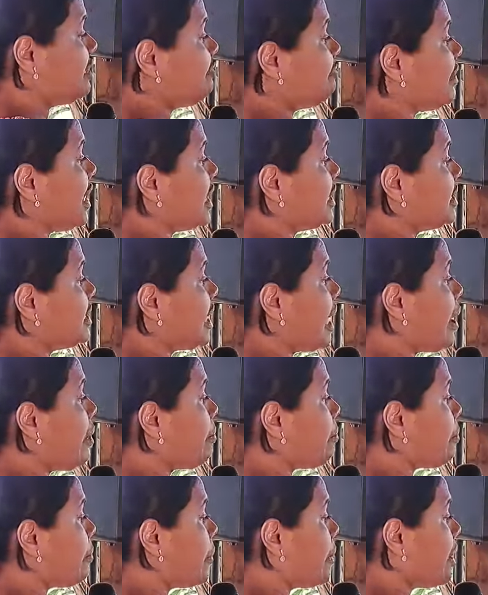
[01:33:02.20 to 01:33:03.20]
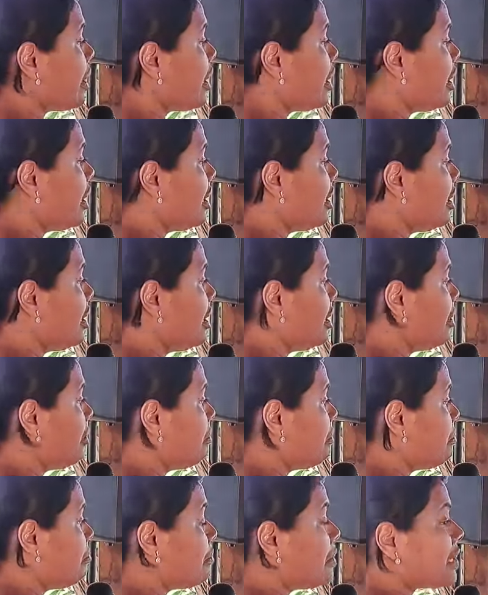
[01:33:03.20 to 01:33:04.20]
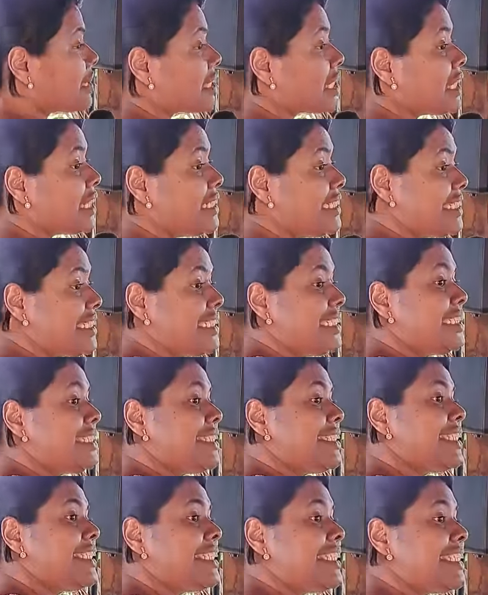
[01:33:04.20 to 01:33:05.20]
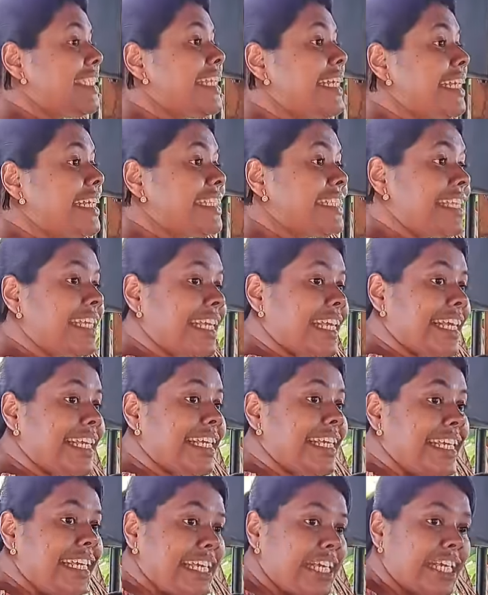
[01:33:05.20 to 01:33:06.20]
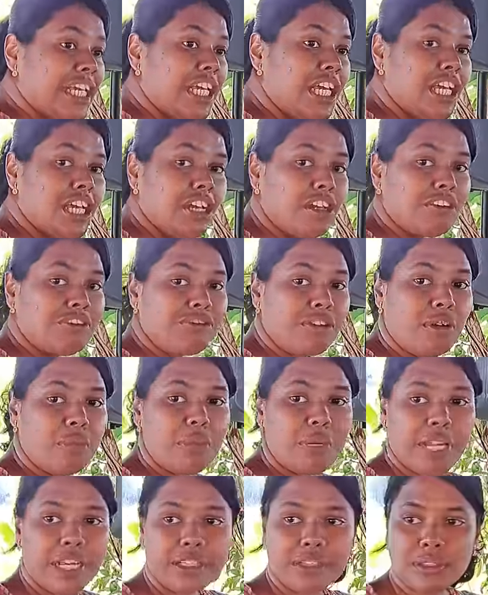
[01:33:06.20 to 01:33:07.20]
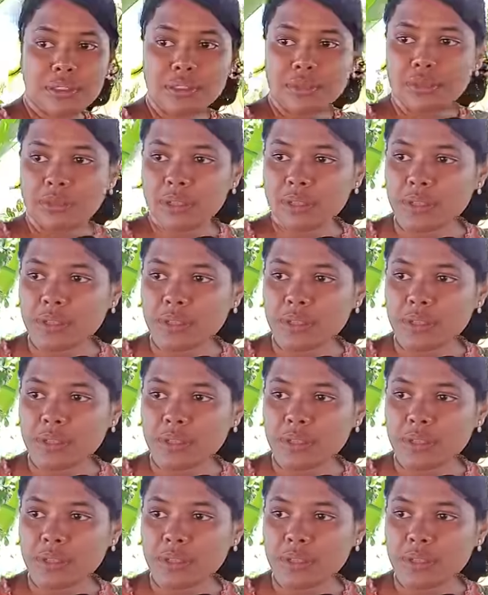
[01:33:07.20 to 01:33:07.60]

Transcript: the first step. But consistency is the key for breakthrough.